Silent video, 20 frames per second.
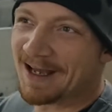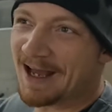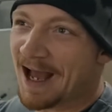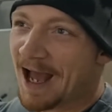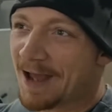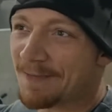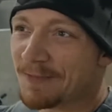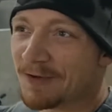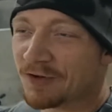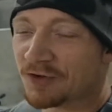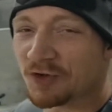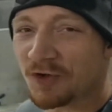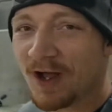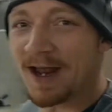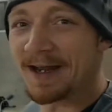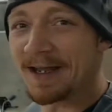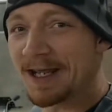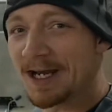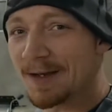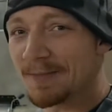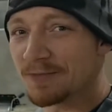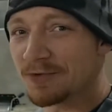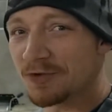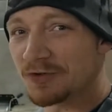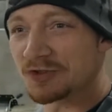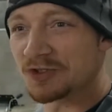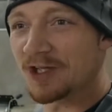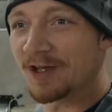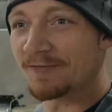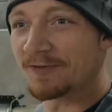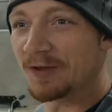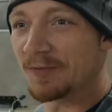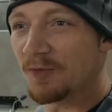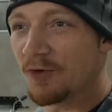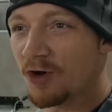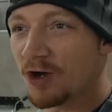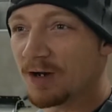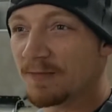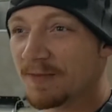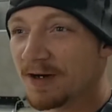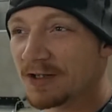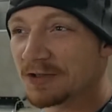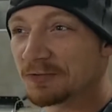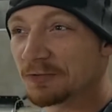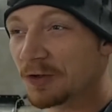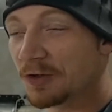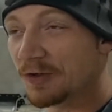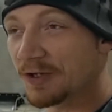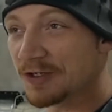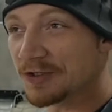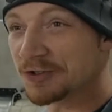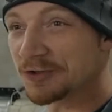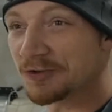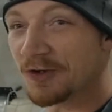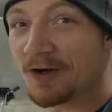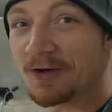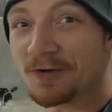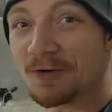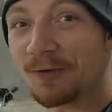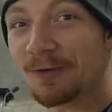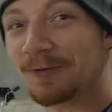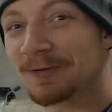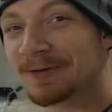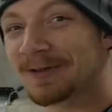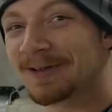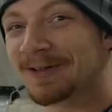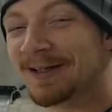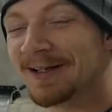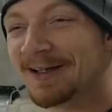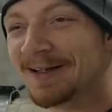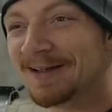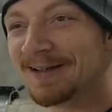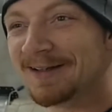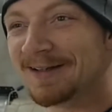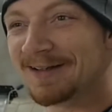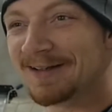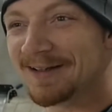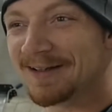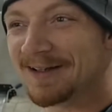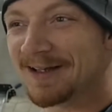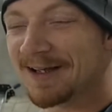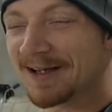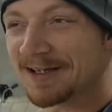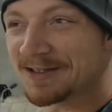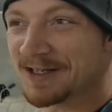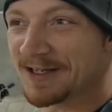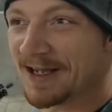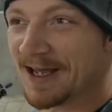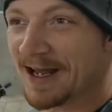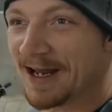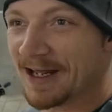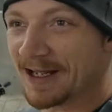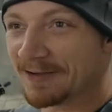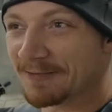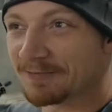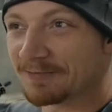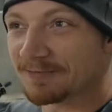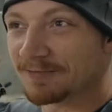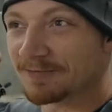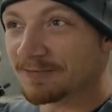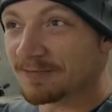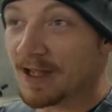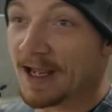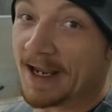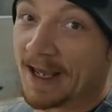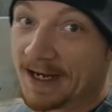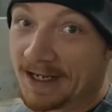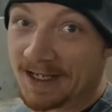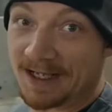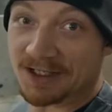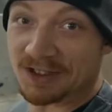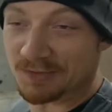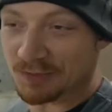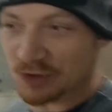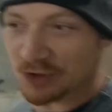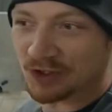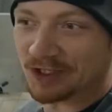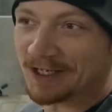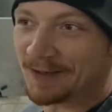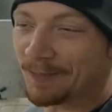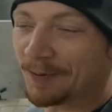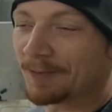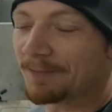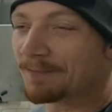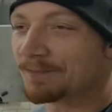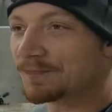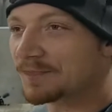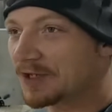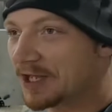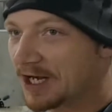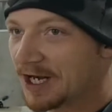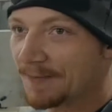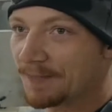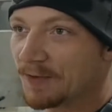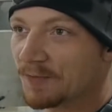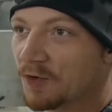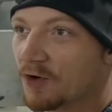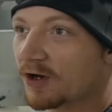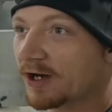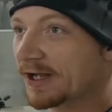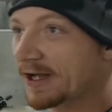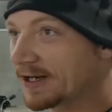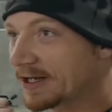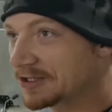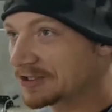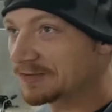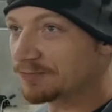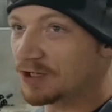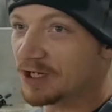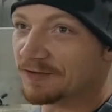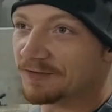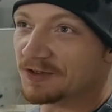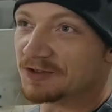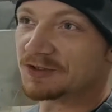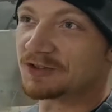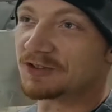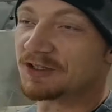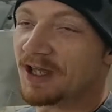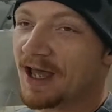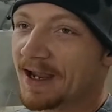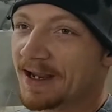I've been trying to get up and do stuff in the morning, but it's really a struggle because I gotta get some sleep, get up in the morning, I gotta get some breakfast.